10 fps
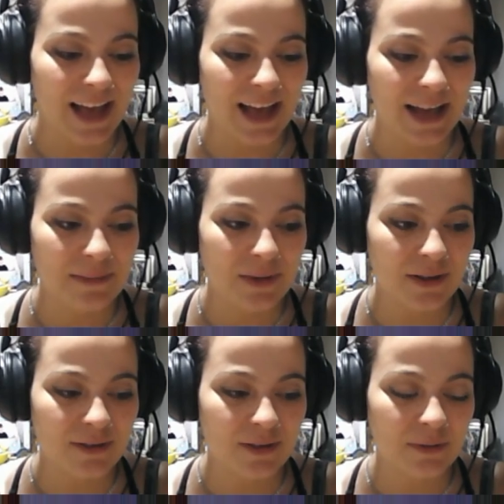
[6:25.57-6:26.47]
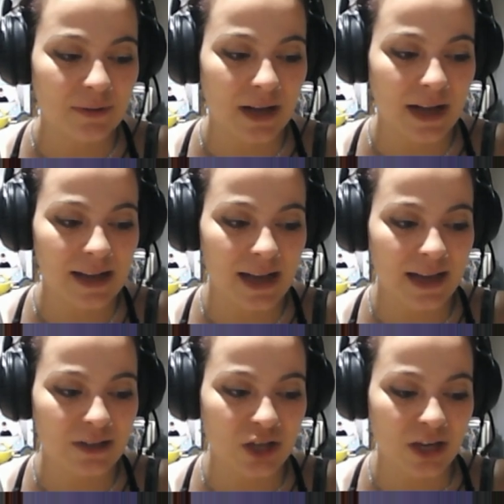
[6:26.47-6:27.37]
So I
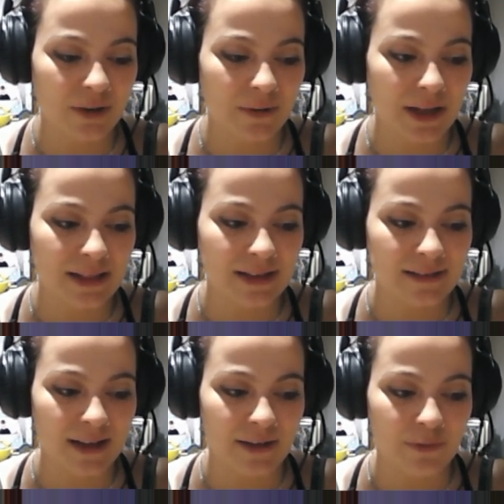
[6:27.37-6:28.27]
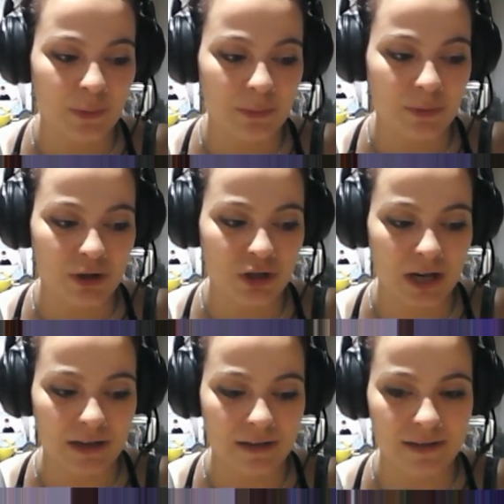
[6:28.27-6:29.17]
had Checo and Lisa have one more
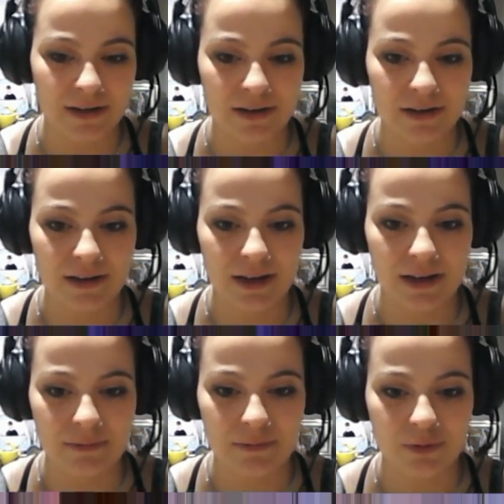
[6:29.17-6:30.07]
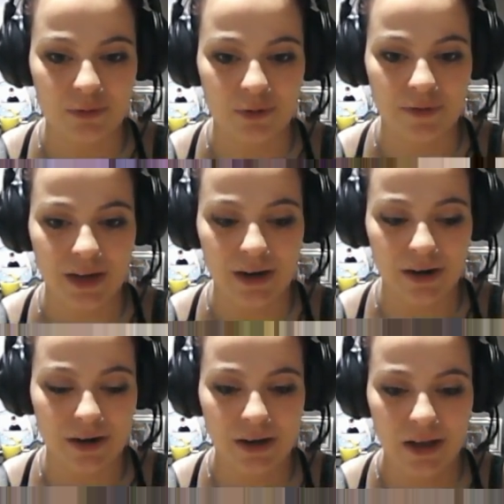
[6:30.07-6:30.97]
child here, who's over
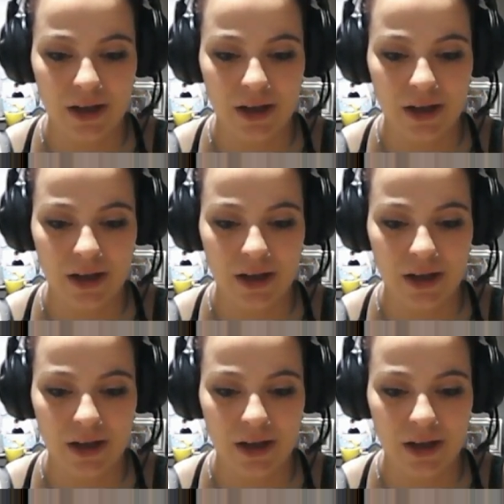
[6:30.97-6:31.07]
here.